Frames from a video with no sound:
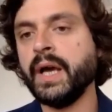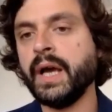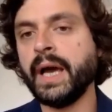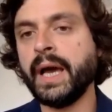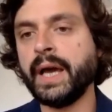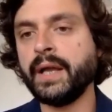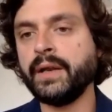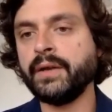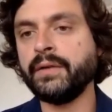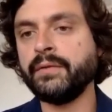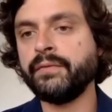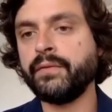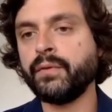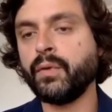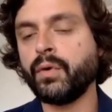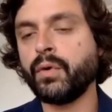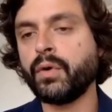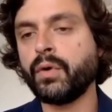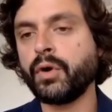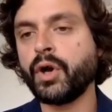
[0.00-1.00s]
and
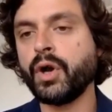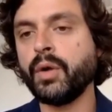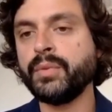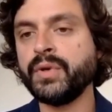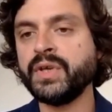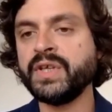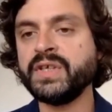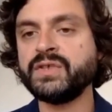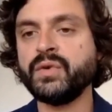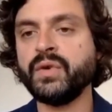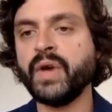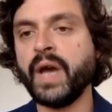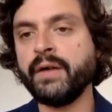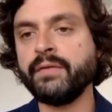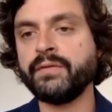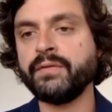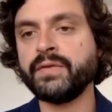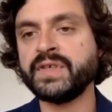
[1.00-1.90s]
for companies to have a